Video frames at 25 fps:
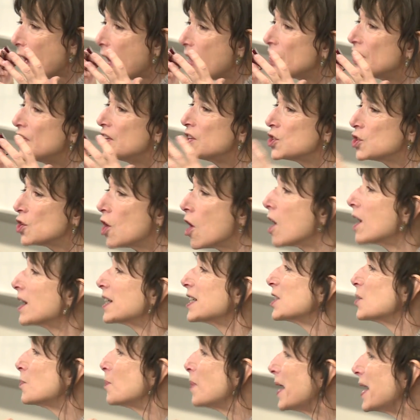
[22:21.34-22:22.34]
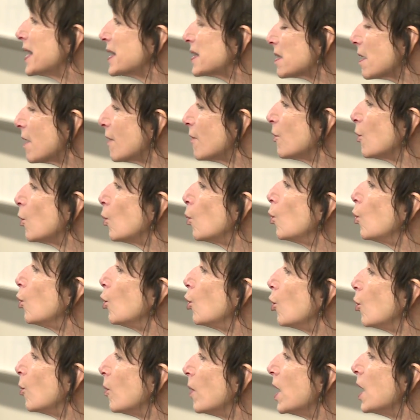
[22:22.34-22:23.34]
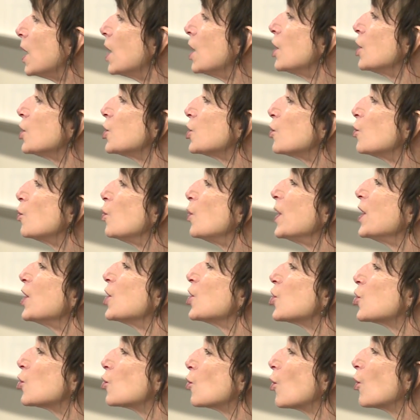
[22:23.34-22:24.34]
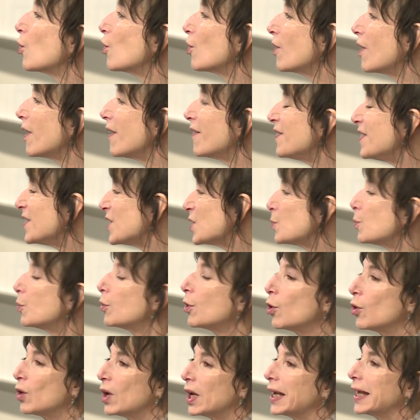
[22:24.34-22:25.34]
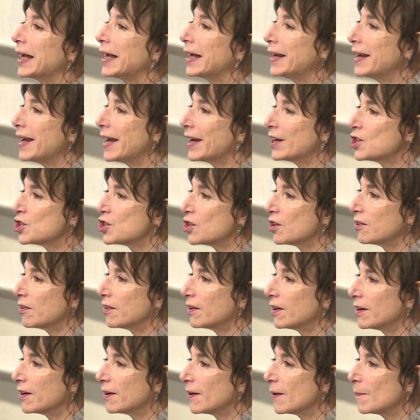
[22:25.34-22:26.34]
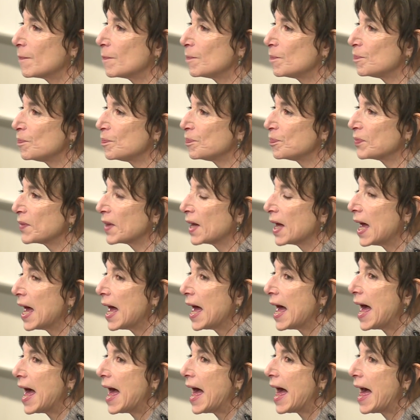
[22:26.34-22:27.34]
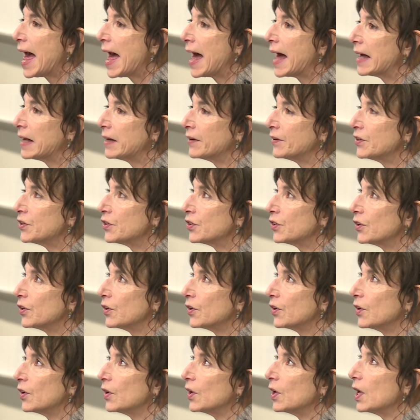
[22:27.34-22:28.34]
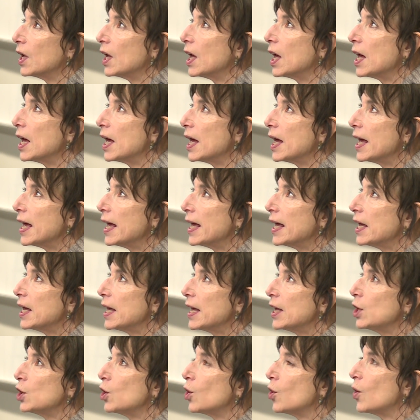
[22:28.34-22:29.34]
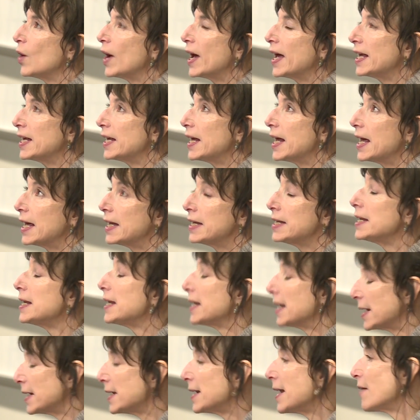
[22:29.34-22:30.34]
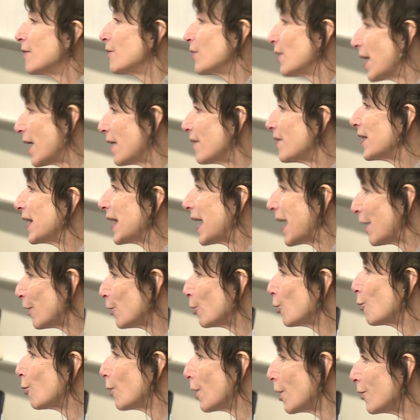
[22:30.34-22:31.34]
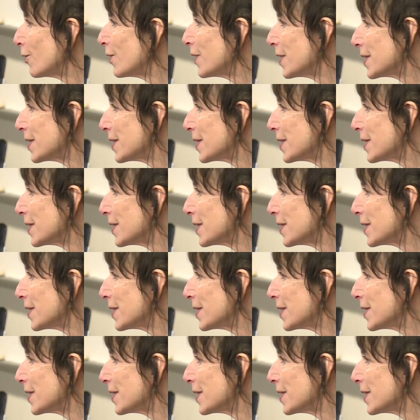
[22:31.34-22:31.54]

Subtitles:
the dark space of a womb to reassure her of this broken connection. And, you know, never having outgrown